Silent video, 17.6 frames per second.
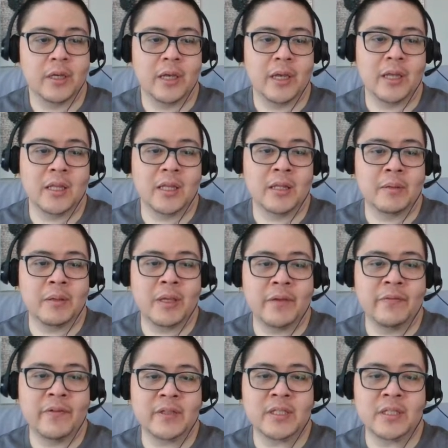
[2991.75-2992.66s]
It'll
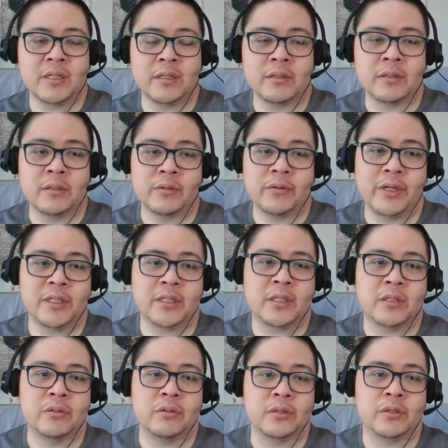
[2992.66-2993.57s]
give us increase
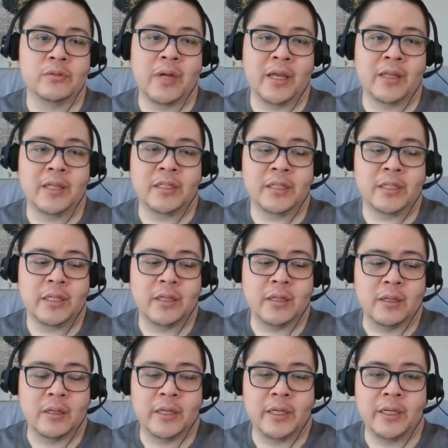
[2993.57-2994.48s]
to strength and
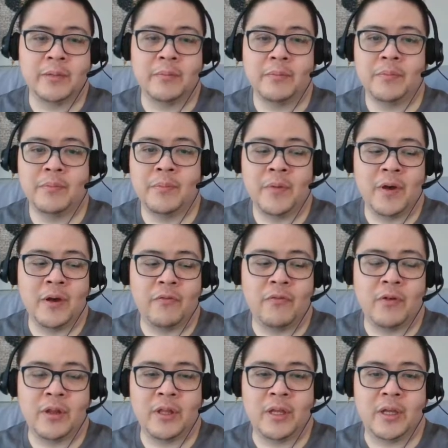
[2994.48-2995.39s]
skill here, but
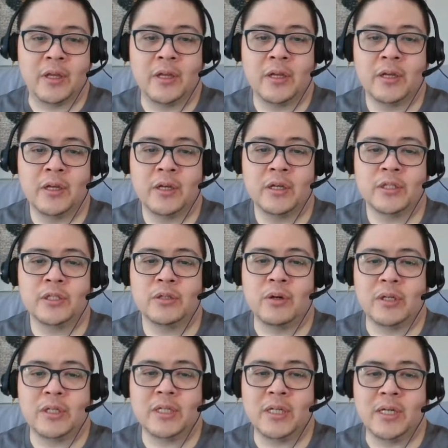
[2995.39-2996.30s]
for the
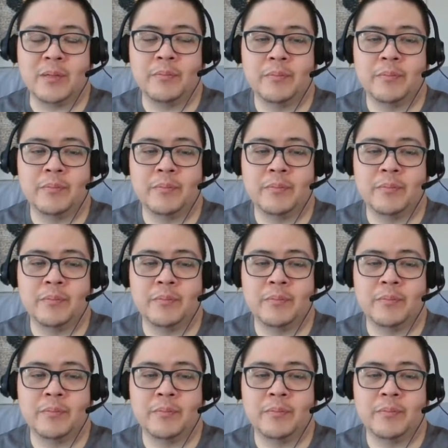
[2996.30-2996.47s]
short term.